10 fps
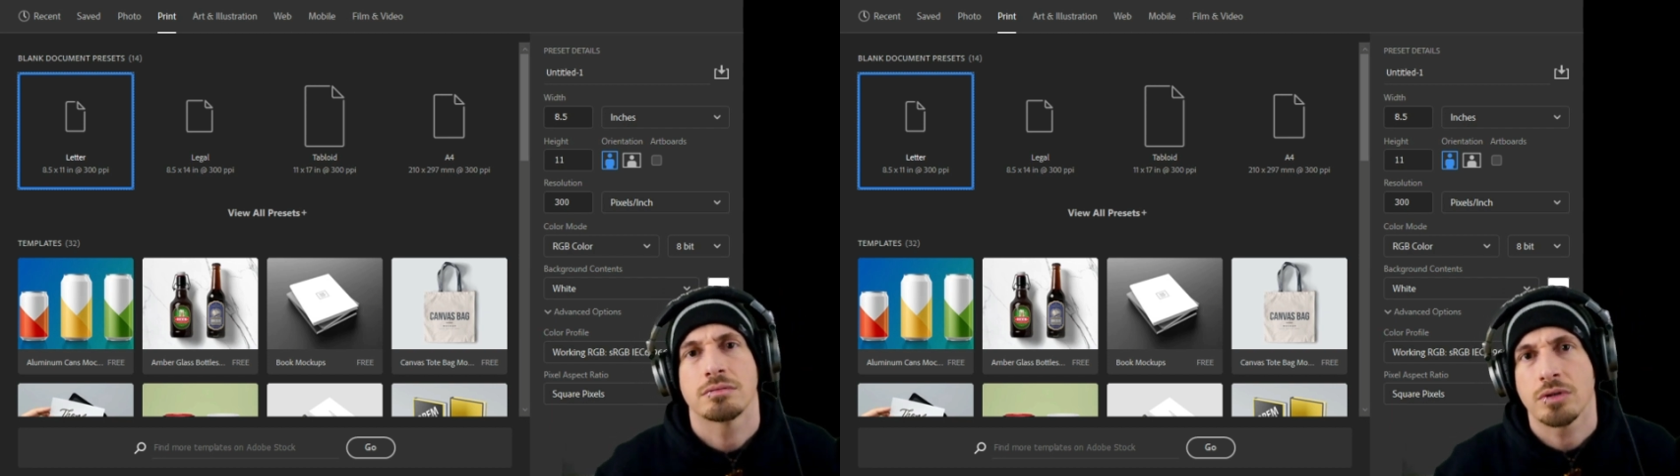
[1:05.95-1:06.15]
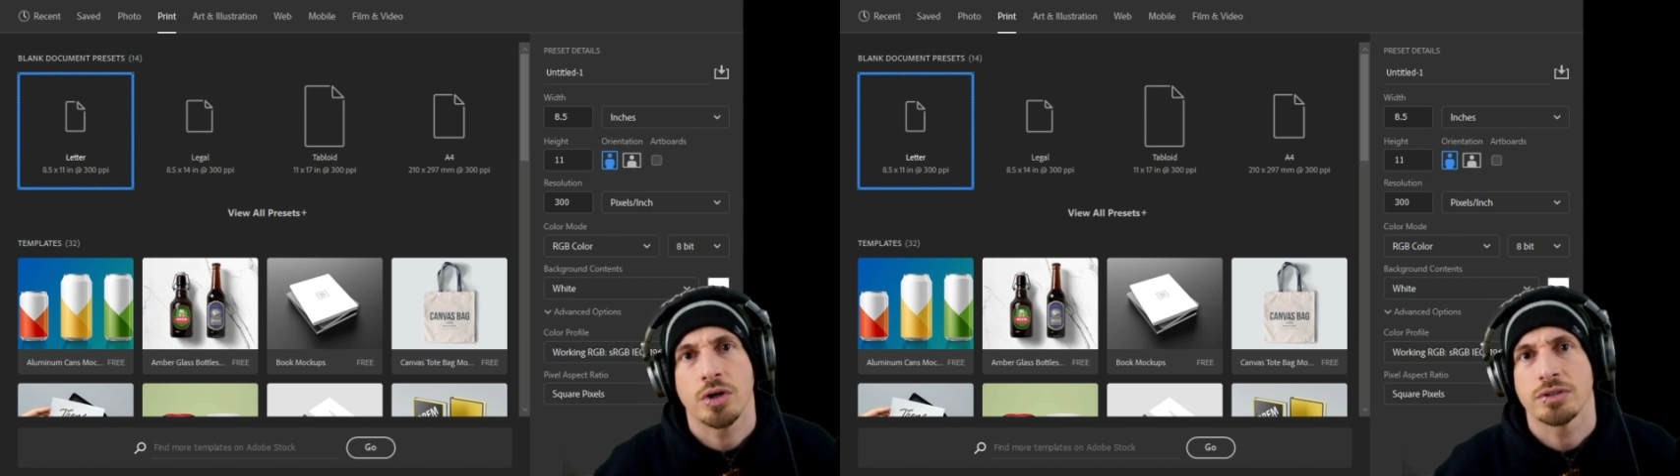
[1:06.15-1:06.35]

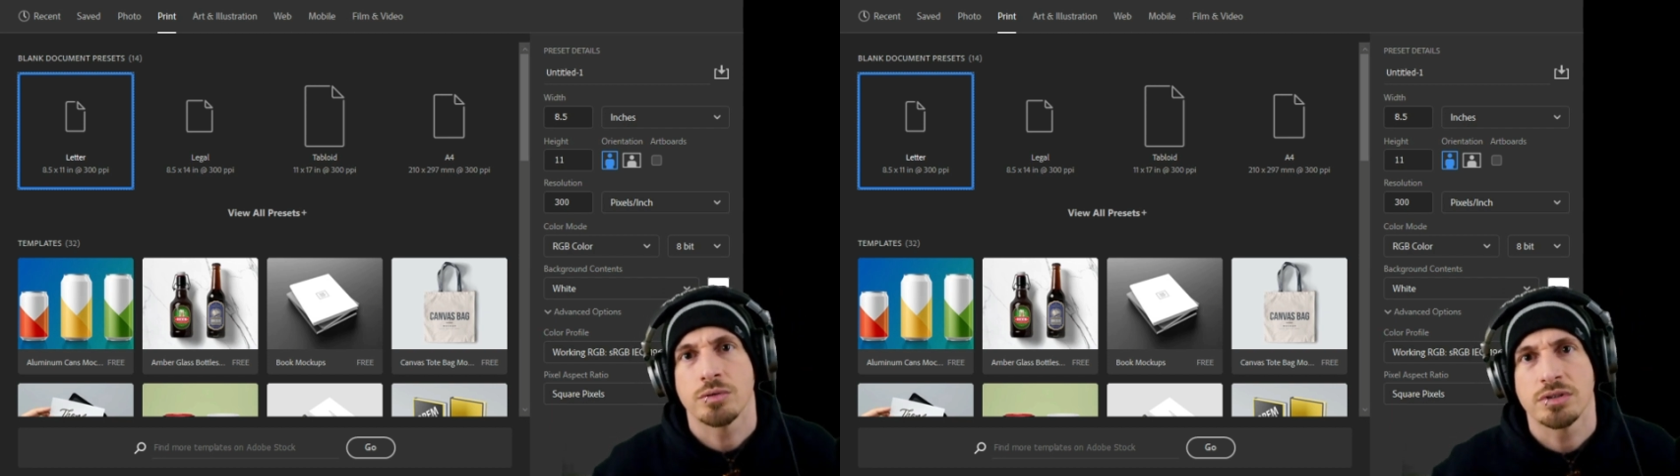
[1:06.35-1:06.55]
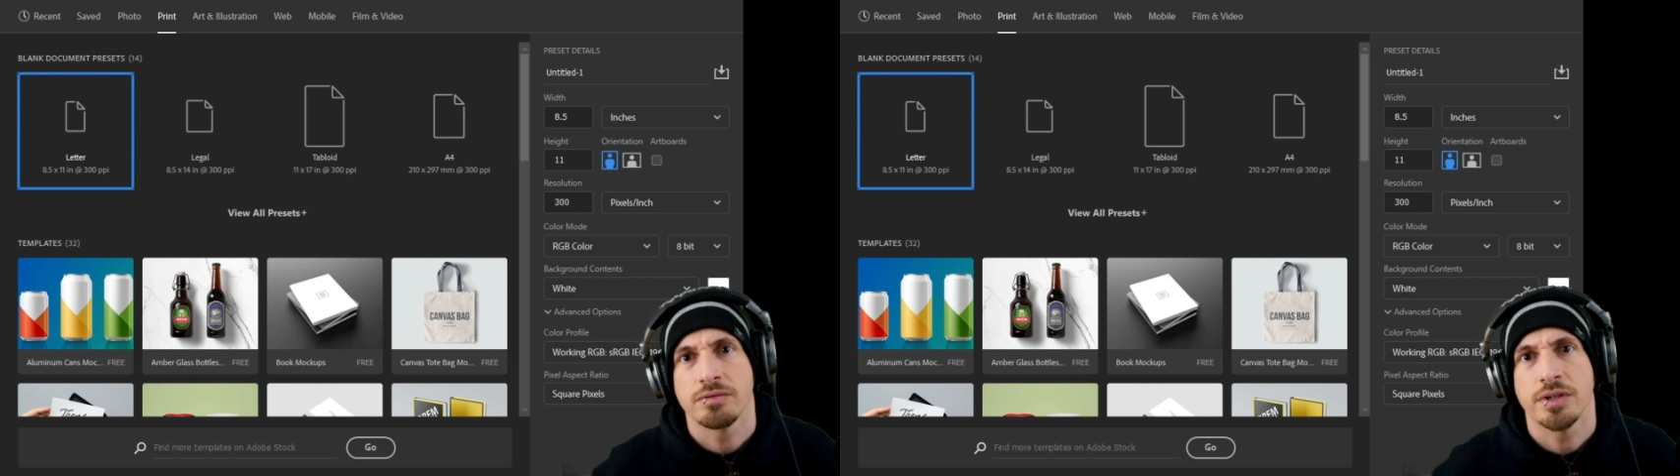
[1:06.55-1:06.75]

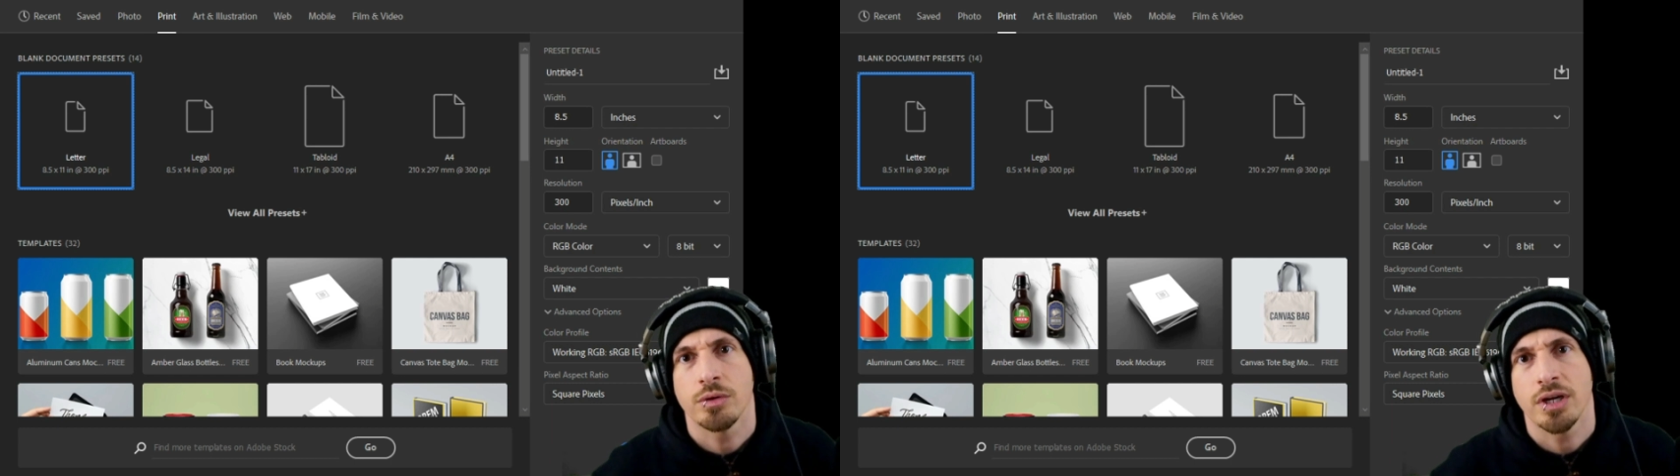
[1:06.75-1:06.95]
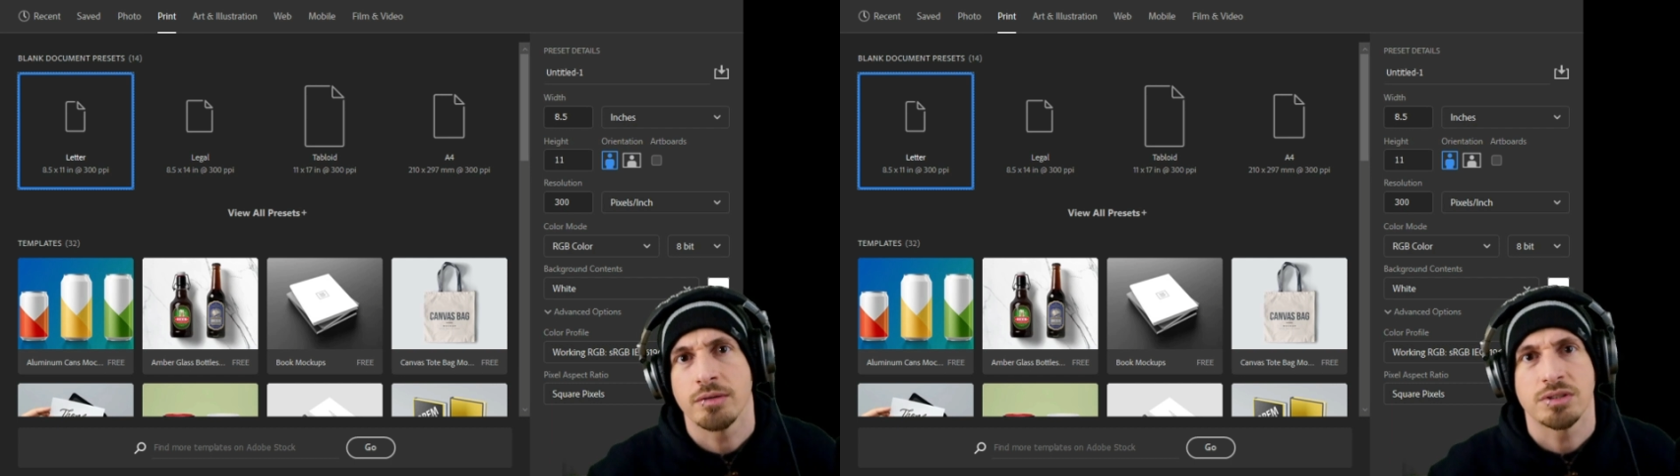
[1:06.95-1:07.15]
cartoons and video
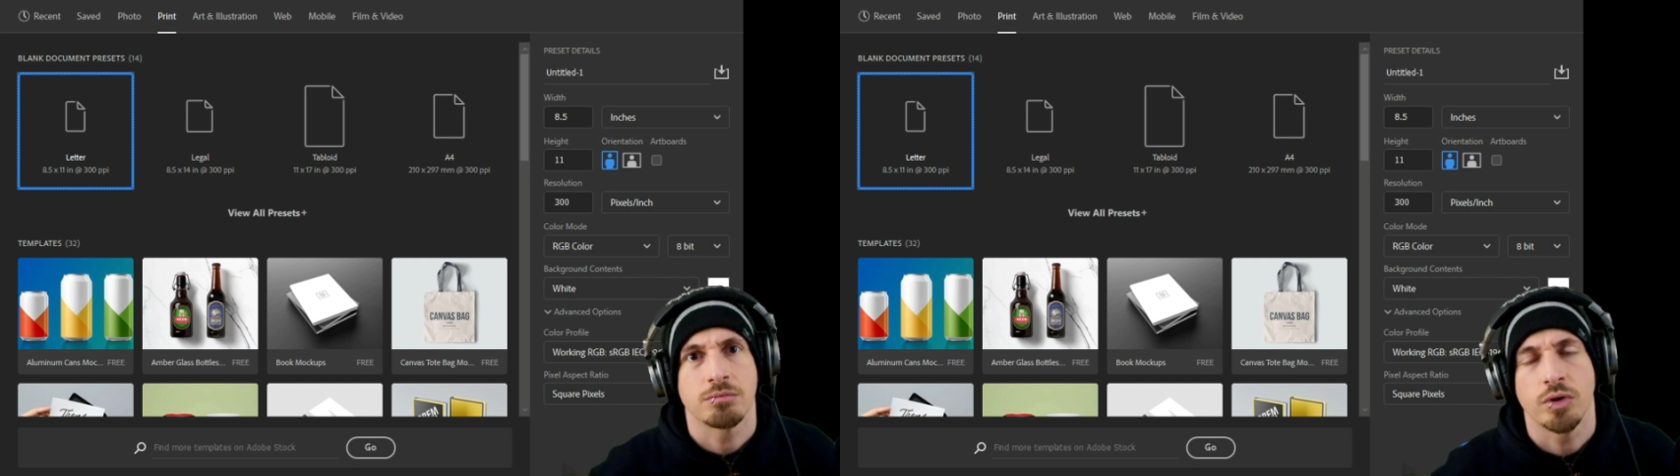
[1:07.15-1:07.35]
games and